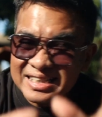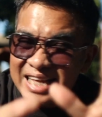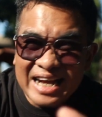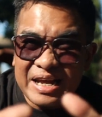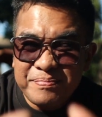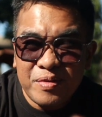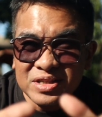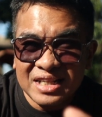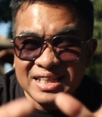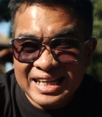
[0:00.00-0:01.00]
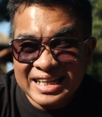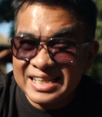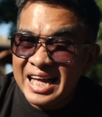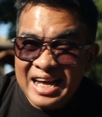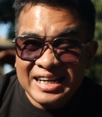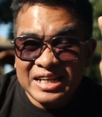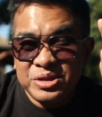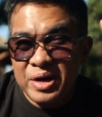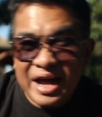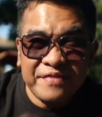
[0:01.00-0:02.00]
10 important things that
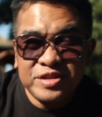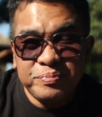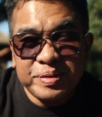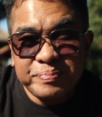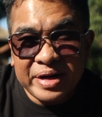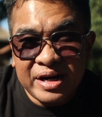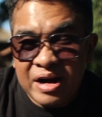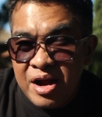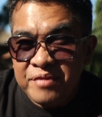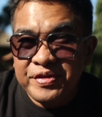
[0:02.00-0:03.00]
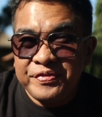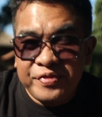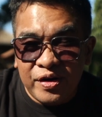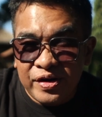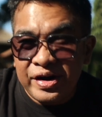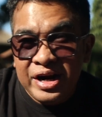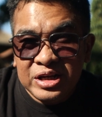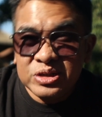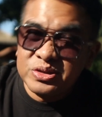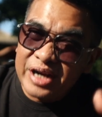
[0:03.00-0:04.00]
you have to prepare before
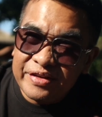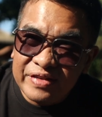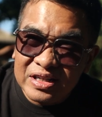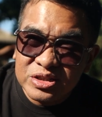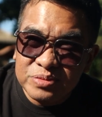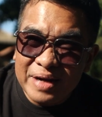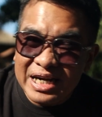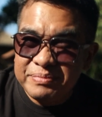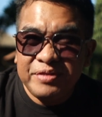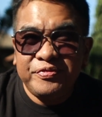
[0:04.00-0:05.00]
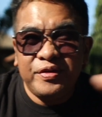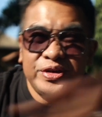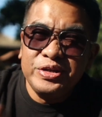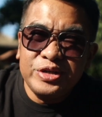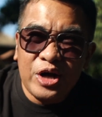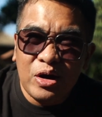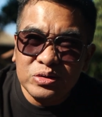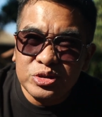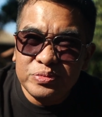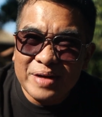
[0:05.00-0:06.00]
you travel to Bali, before you go
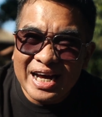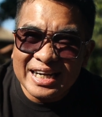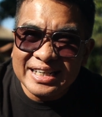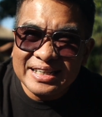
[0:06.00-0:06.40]
to Bali.